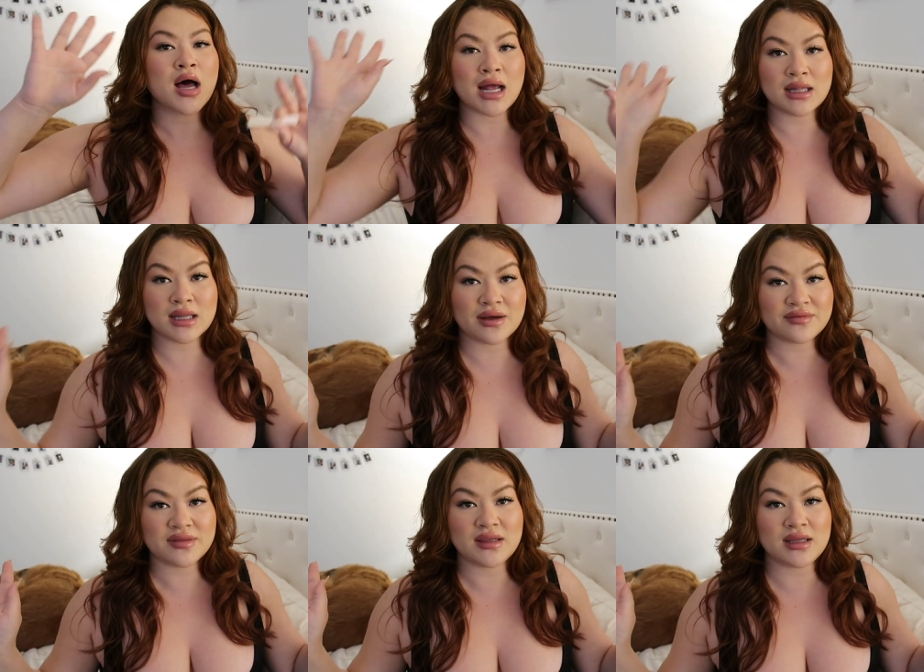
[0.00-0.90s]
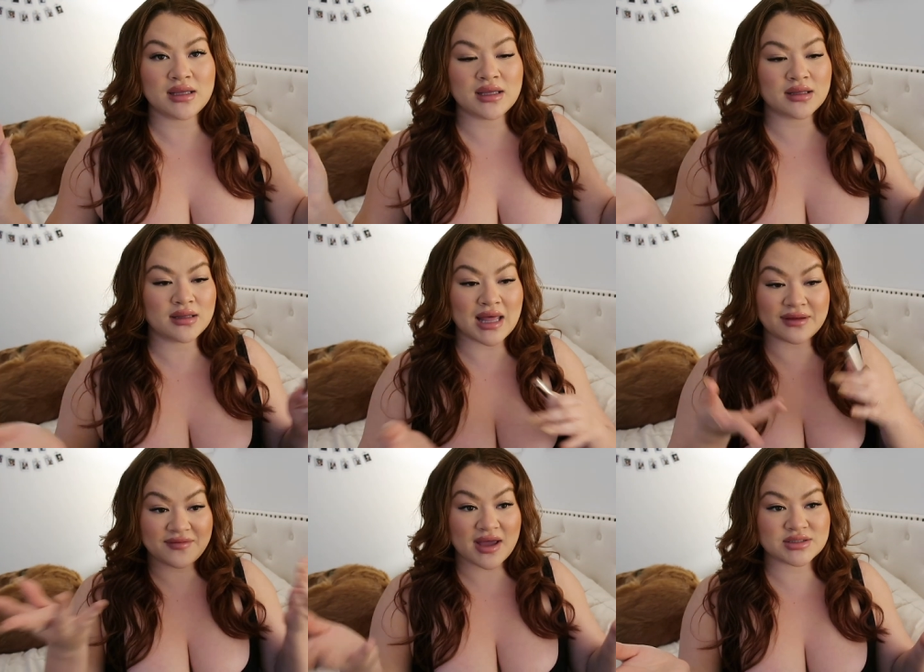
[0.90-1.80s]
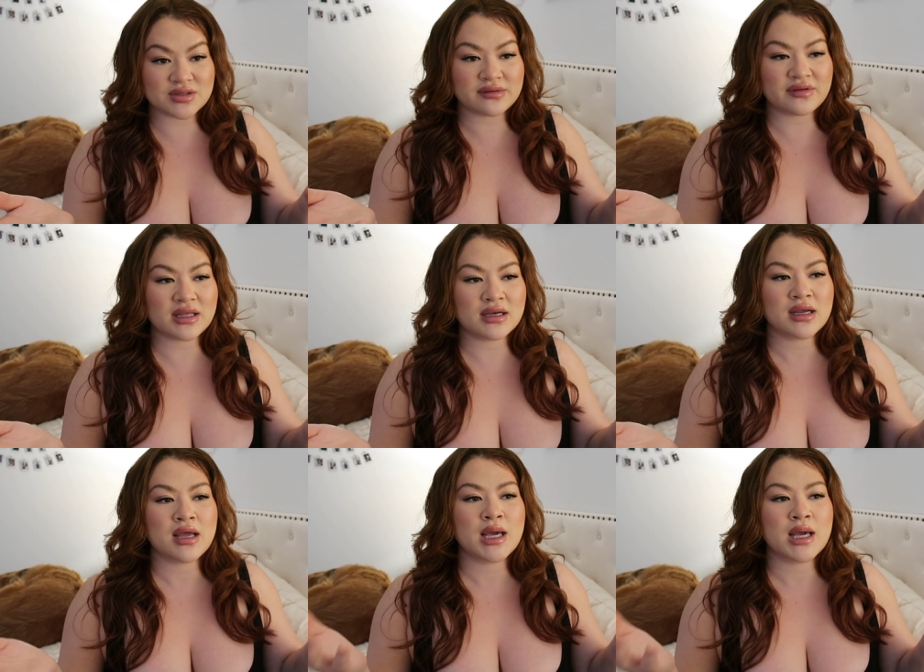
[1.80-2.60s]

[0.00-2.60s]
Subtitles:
I love that factor of it,